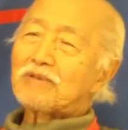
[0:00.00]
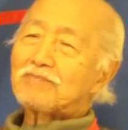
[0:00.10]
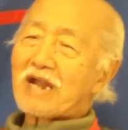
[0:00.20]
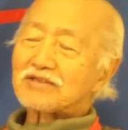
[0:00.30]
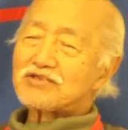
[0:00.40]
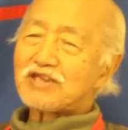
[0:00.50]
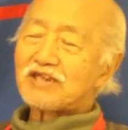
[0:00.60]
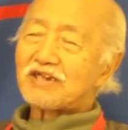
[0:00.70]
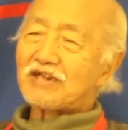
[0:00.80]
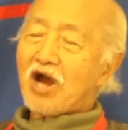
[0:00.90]
to be
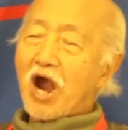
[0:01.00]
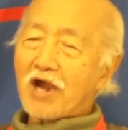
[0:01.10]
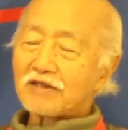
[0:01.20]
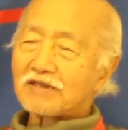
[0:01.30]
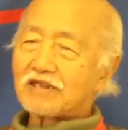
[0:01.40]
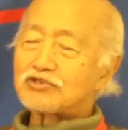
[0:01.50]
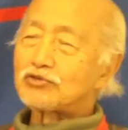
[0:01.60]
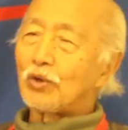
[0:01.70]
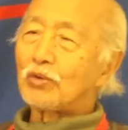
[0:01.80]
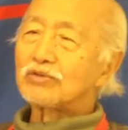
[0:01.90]
practicing an art
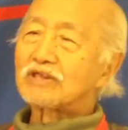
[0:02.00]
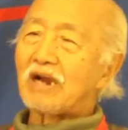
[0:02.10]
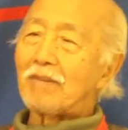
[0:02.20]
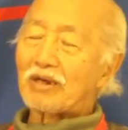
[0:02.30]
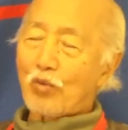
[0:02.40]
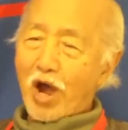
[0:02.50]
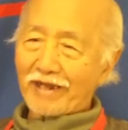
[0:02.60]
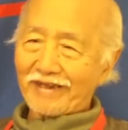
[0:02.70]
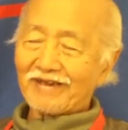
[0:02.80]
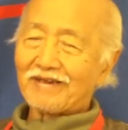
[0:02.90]
that's called kabaroan.